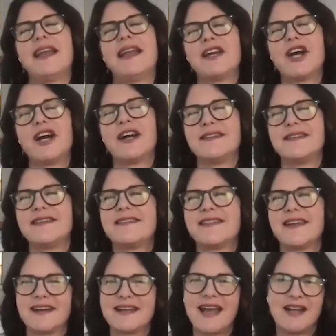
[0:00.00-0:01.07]
Ina Garten's
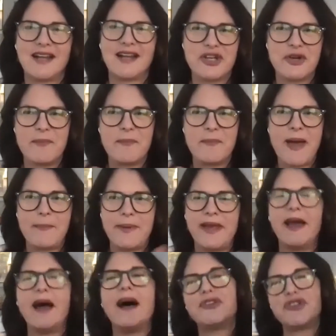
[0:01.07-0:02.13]
uh, cacio e
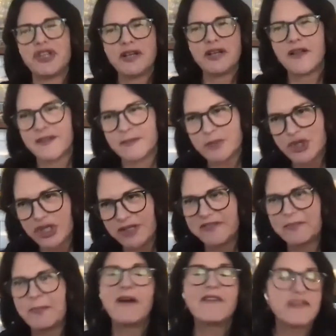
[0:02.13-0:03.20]
pepe, uh, she called them
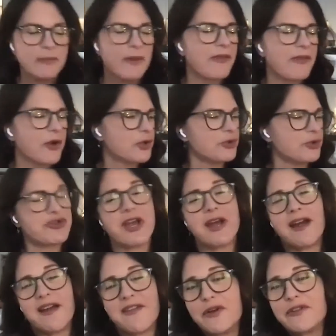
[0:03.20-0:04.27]
cheese puffs, but they're
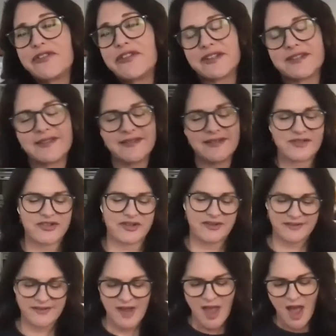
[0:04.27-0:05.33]
gougere. Those look
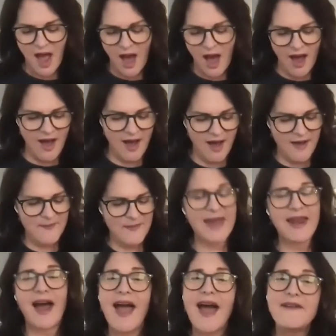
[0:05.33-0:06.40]
delicious. Um,
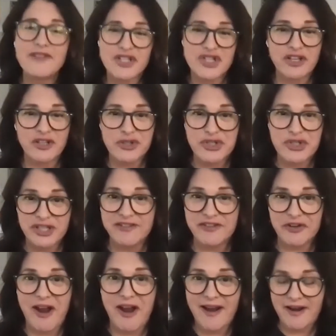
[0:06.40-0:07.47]
and I have a little cheese
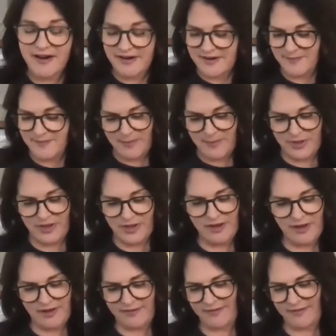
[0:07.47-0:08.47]
cracker in my book.